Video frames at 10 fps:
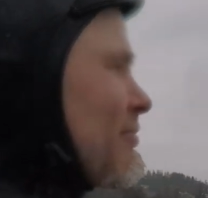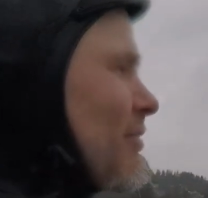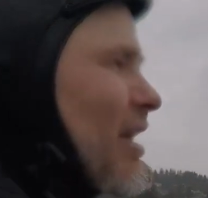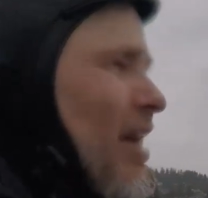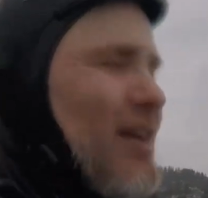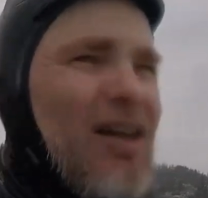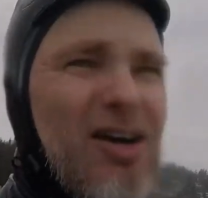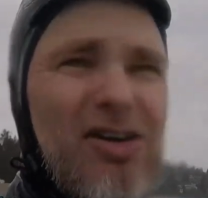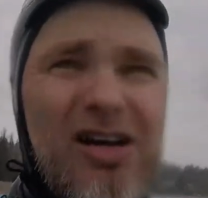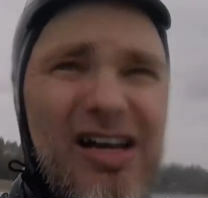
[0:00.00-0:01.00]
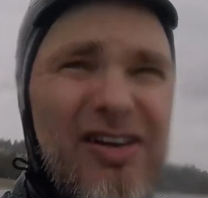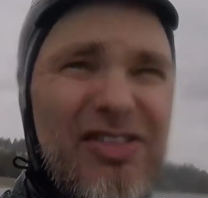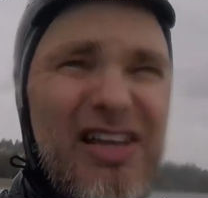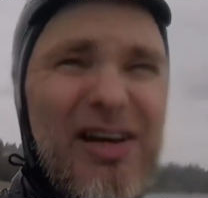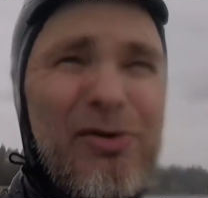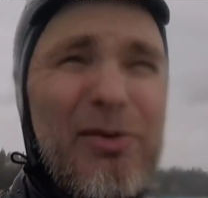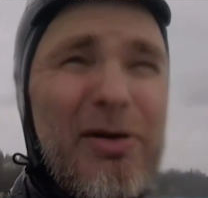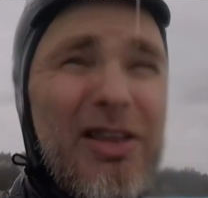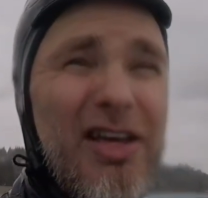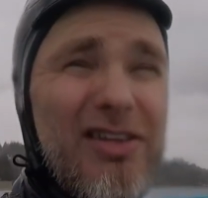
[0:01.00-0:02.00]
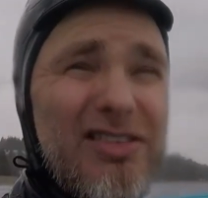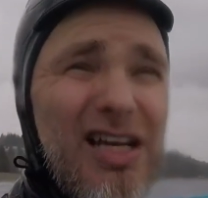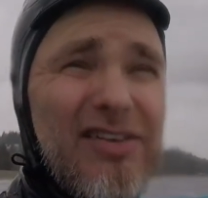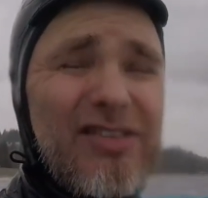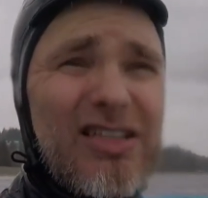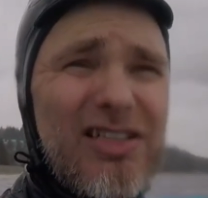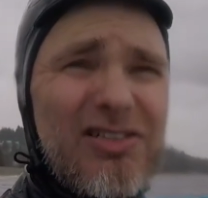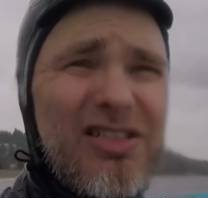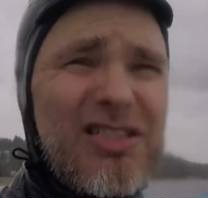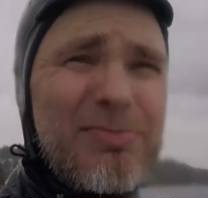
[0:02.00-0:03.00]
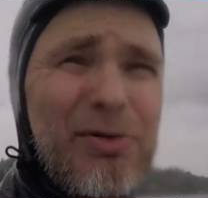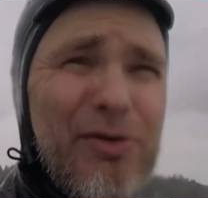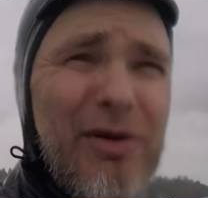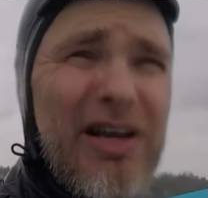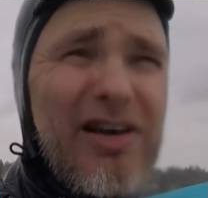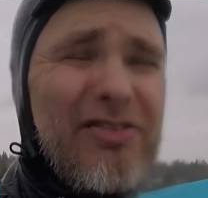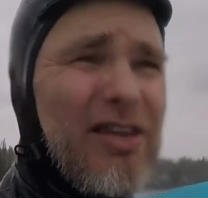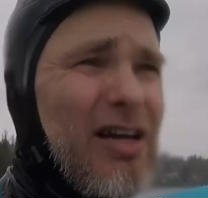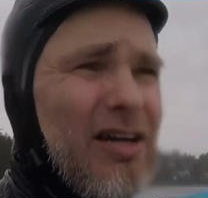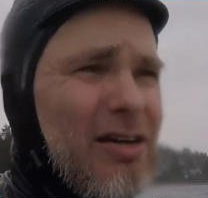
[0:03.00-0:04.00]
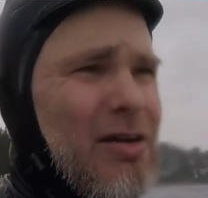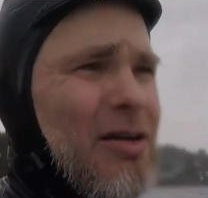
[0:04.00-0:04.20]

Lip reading: I don't know. I don't think I want to be on the other side of it though, because it's pretty windy over there.